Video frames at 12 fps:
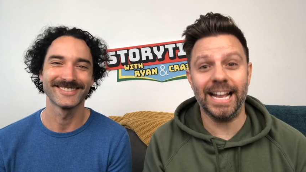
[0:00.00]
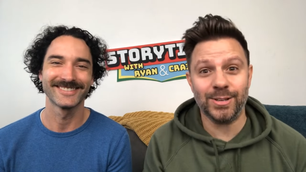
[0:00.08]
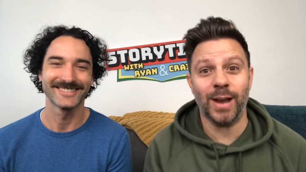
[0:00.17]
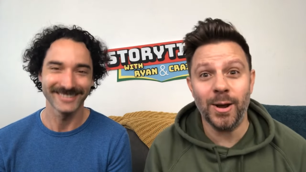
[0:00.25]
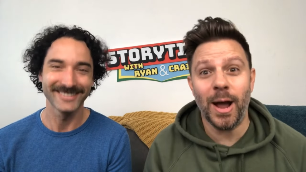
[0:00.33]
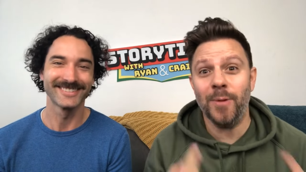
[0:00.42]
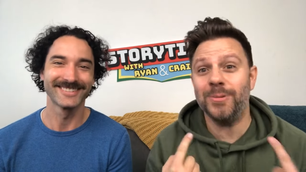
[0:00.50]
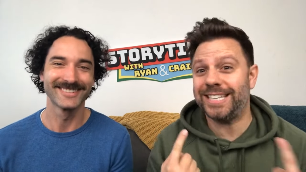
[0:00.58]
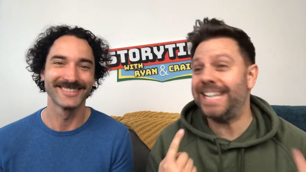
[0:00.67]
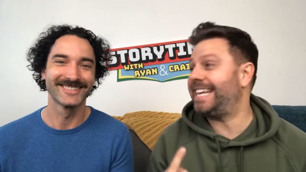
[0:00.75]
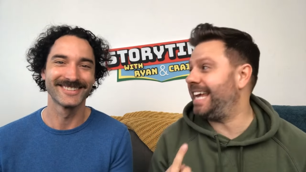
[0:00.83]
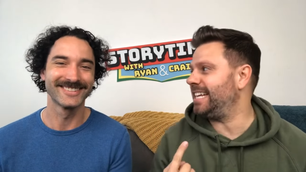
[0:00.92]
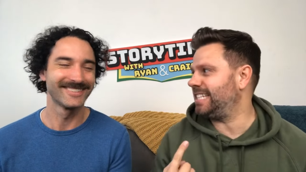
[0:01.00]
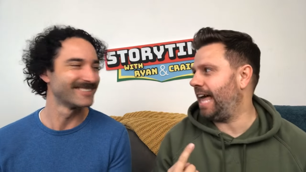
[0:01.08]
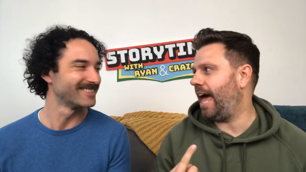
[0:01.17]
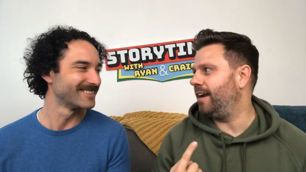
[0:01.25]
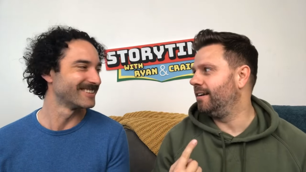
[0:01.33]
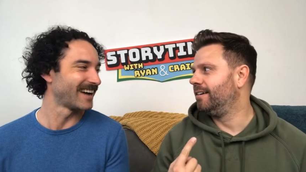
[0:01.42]
Speaker 1: I, I, was gonna guess
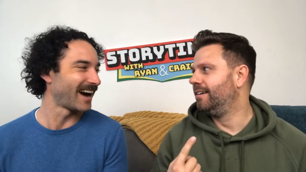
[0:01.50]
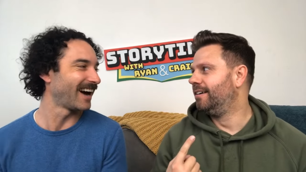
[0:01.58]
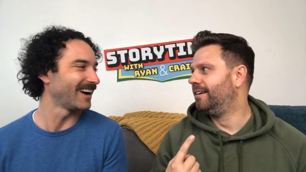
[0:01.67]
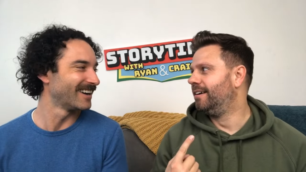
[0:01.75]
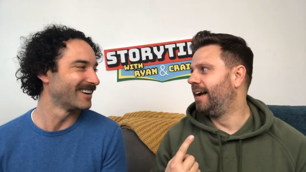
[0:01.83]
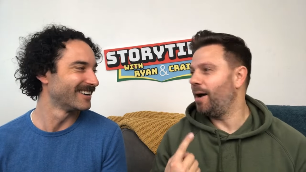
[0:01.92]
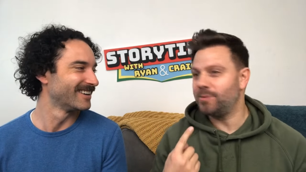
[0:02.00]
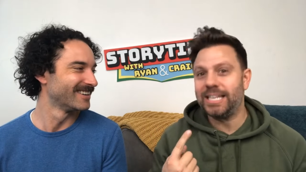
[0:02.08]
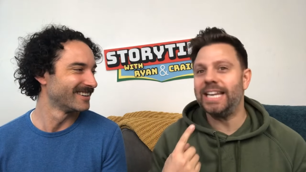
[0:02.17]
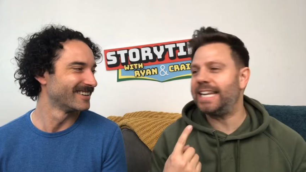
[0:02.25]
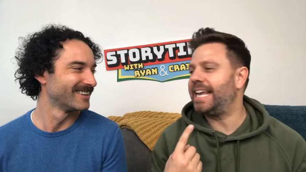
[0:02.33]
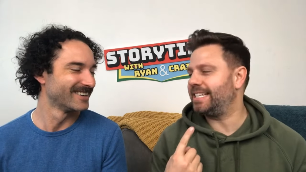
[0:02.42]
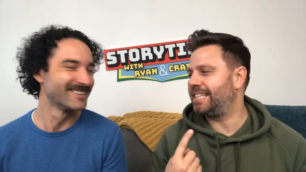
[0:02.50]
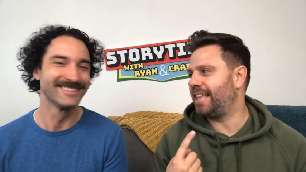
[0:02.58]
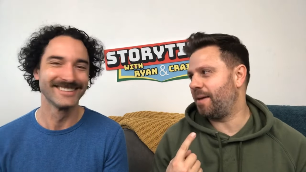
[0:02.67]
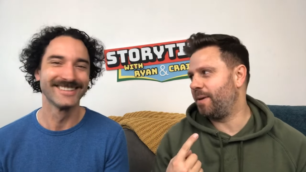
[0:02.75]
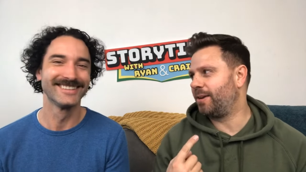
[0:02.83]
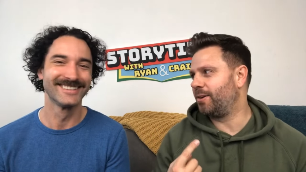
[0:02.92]
that.
Speaker 2: Yeah. I
Speaker 1: was gonna guess that
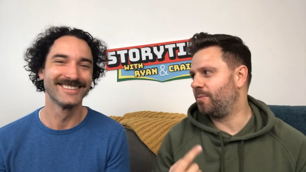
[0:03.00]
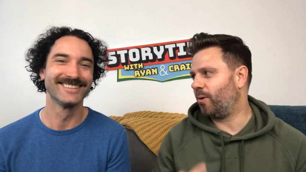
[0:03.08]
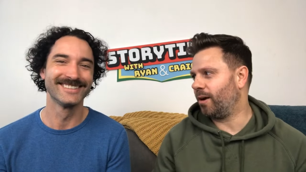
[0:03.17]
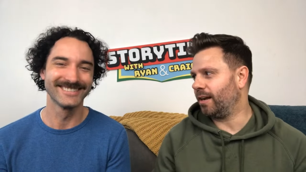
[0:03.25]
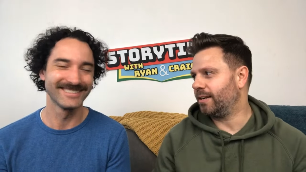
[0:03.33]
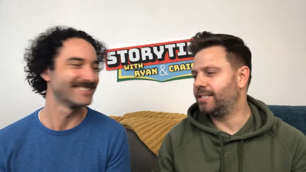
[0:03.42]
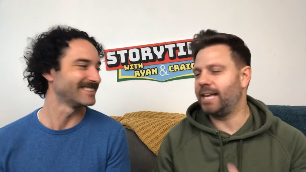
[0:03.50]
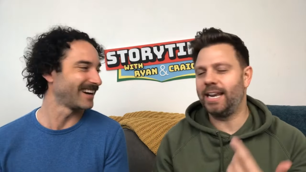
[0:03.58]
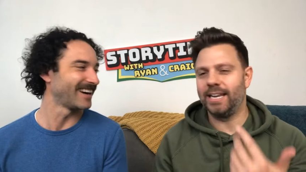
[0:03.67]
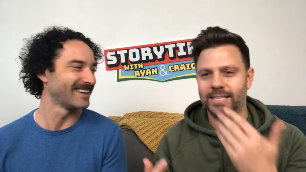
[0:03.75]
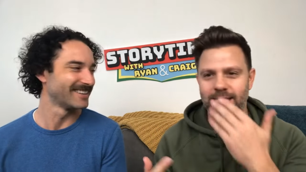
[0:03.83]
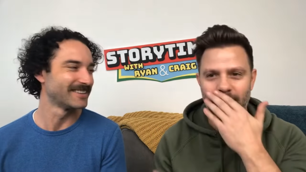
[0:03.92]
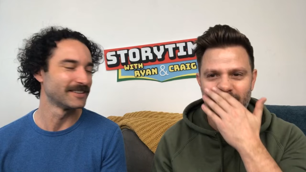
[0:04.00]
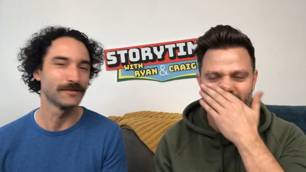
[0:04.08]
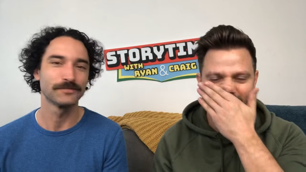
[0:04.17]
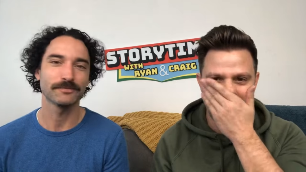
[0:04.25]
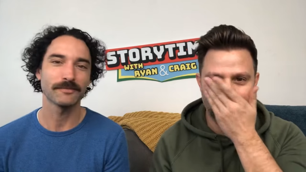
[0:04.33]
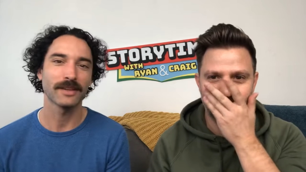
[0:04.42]
that meant good morning. Say yeah. it, say it
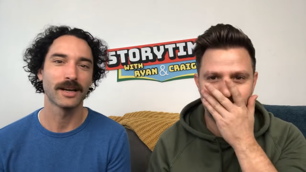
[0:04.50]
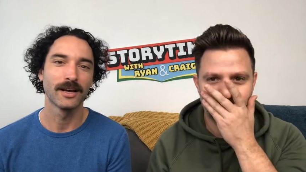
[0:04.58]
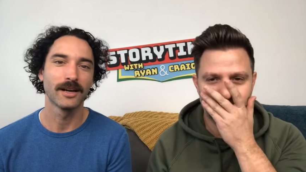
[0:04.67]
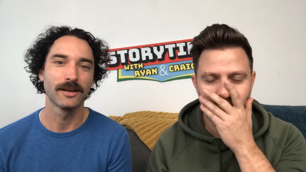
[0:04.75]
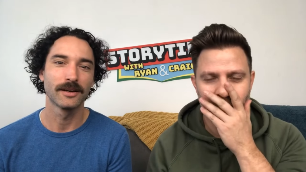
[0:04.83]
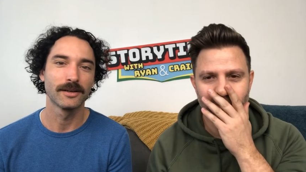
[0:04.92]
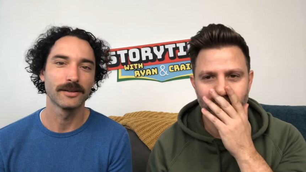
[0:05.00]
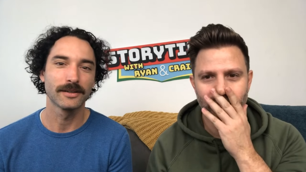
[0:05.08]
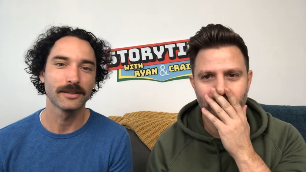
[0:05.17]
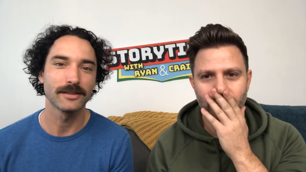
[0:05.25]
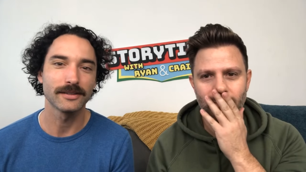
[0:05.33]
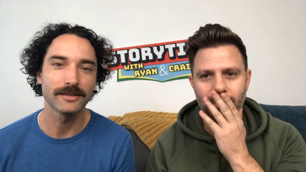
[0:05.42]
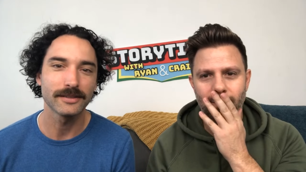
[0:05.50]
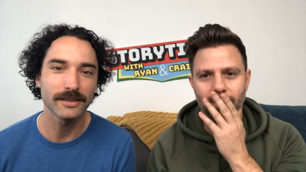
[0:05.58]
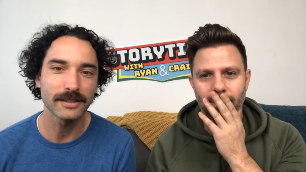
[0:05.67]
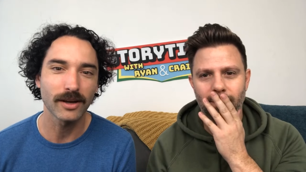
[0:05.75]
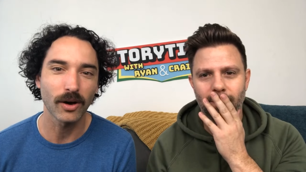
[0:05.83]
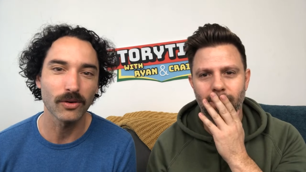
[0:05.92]
again.
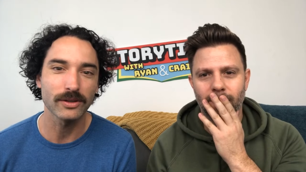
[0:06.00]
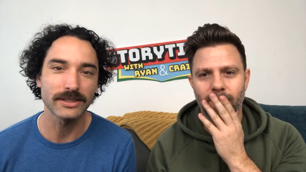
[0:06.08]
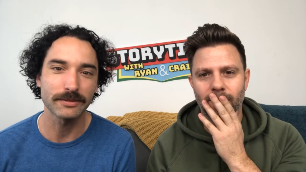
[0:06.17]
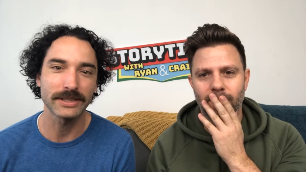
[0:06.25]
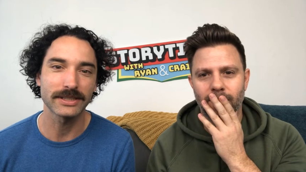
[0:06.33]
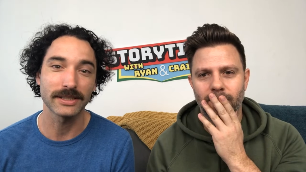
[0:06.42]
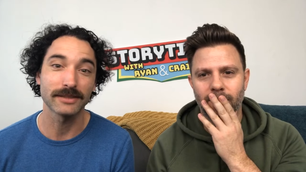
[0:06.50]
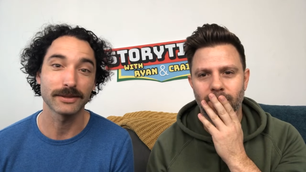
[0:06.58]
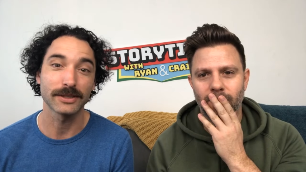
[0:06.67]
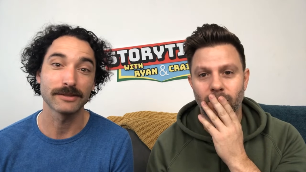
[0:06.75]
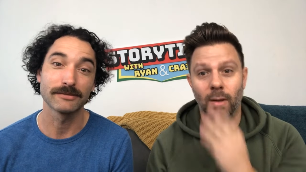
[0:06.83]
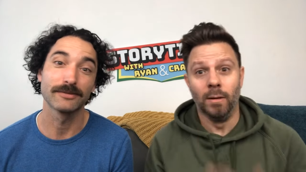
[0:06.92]
Speaker 2: He only speaks Hebrew.